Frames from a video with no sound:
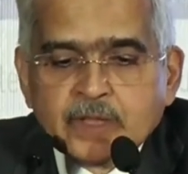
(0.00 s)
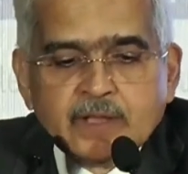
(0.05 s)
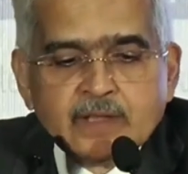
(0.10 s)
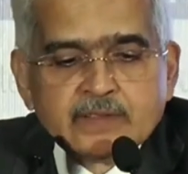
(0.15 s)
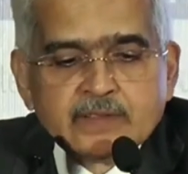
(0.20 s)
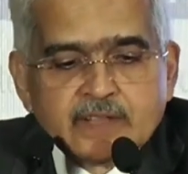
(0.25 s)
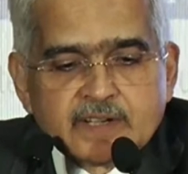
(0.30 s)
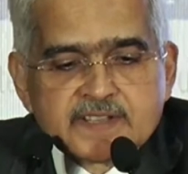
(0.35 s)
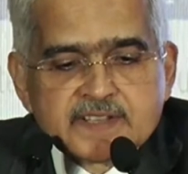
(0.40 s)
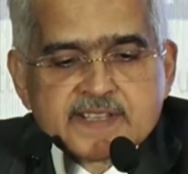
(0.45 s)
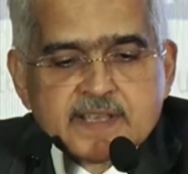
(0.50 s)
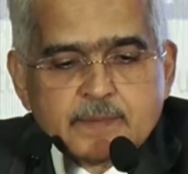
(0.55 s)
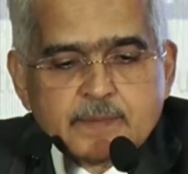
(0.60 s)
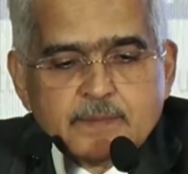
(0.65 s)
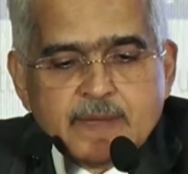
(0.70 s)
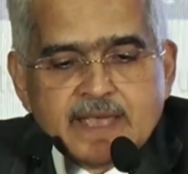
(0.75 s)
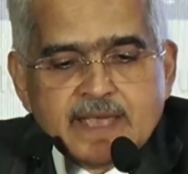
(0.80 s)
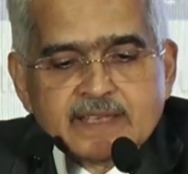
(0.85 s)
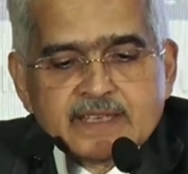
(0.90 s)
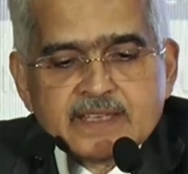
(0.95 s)
The Reserve
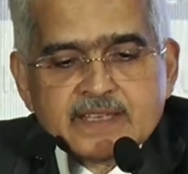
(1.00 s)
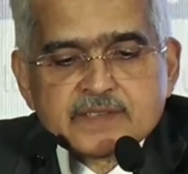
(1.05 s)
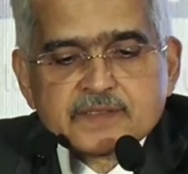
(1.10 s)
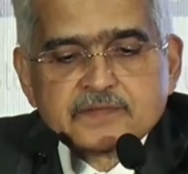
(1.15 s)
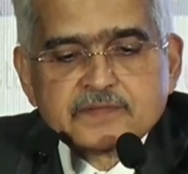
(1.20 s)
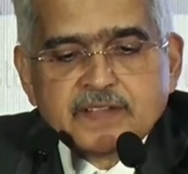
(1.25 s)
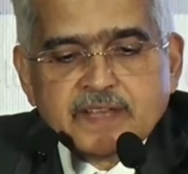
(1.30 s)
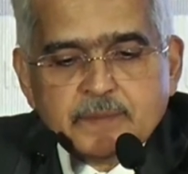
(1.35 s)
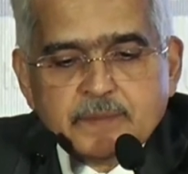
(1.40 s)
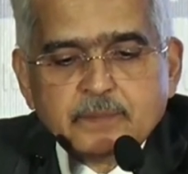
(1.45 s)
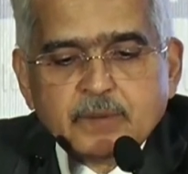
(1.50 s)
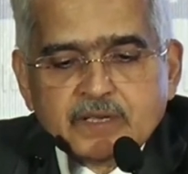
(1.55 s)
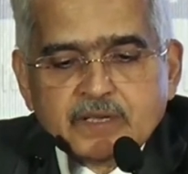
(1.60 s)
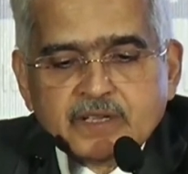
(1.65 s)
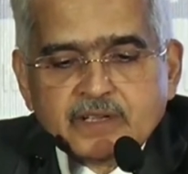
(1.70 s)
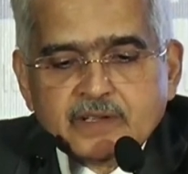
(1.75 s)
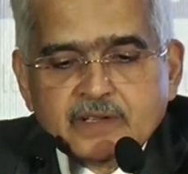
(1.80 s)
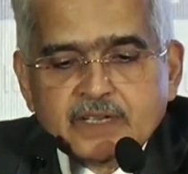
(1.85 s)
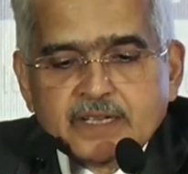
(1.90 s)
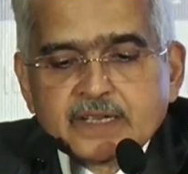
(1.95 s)
Bank is very
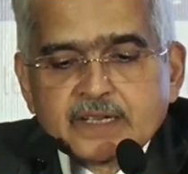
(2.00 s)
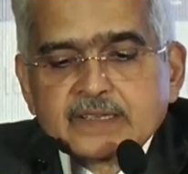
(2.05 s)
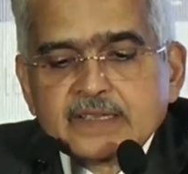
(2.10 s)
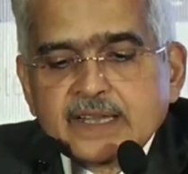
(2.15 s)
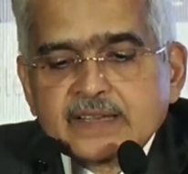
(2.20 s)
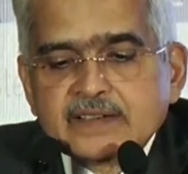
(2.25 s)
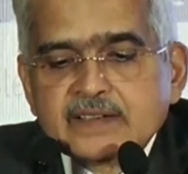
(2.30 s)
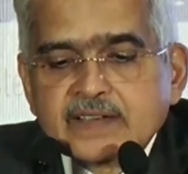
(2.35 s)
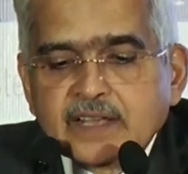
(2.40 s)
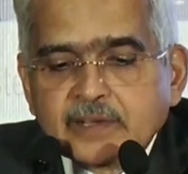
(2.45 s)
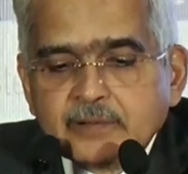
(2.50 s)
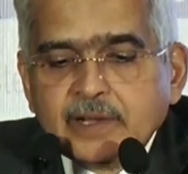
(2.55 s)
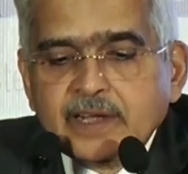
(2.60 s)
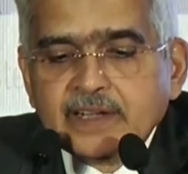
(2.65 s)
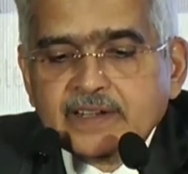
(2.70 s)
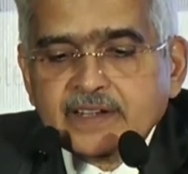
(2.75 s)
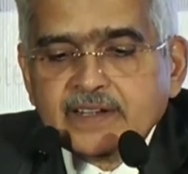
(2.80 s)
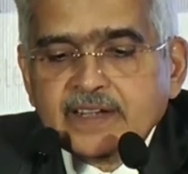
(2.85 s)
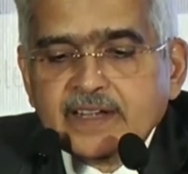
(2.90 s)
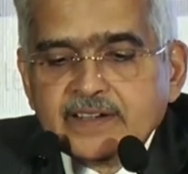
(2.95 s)
particular that
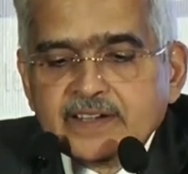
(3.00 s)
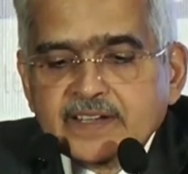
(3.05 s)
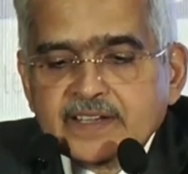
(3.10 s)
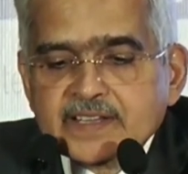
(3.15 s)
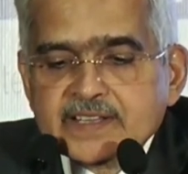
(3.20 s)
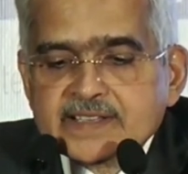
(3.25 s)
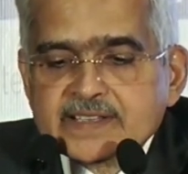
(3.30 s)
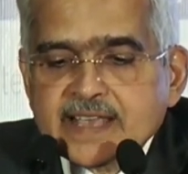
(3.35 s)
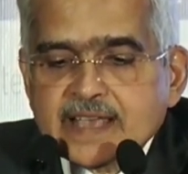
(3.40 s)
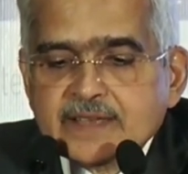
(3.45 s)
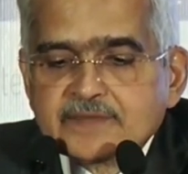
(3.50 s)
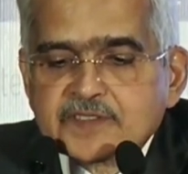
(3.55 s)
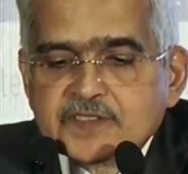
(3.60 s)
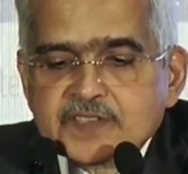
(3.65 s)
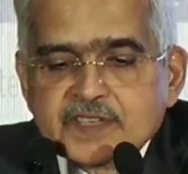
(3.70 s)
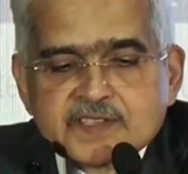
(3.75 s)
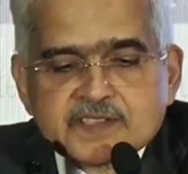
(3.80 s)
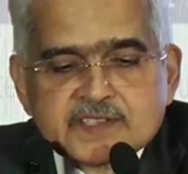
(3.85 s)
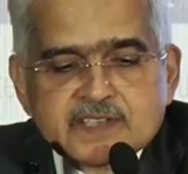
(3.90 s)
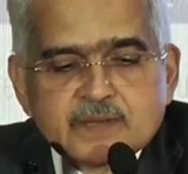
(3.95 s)
regulated entities have
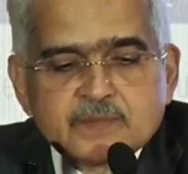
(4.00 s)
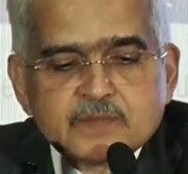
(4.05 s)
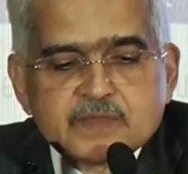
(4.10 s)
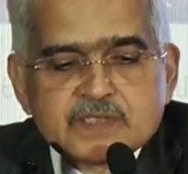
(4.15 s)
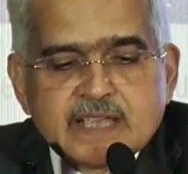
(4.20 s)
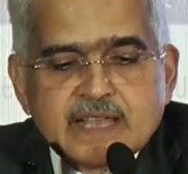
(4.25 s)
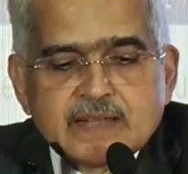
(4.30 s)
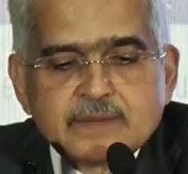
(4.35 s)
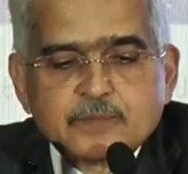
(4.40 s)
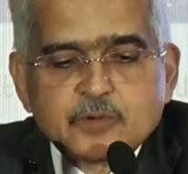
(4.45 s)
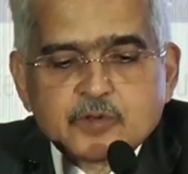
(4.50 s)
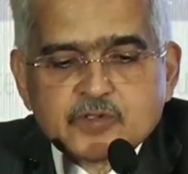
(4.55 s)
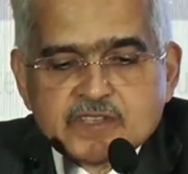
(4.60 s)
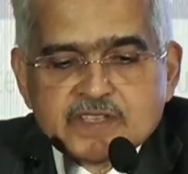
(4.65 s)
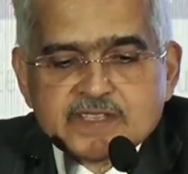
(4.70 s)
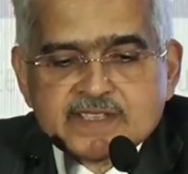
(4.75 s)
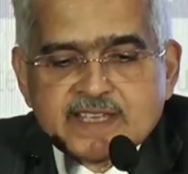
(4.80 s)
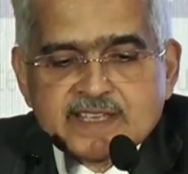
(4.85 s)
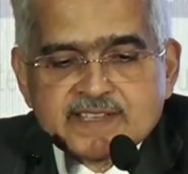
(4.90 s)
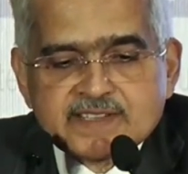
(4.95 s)
systems and
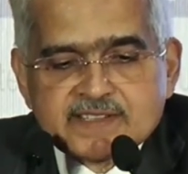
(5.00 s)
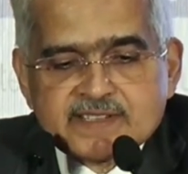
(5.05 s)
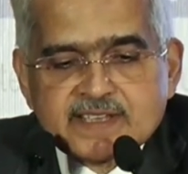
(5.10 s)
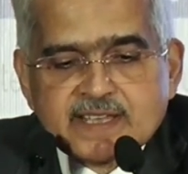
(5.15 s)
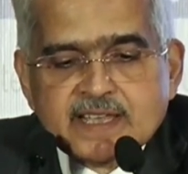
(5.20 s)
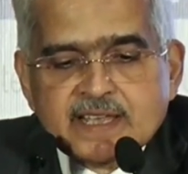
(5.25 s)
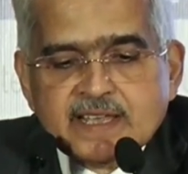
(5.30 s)
processes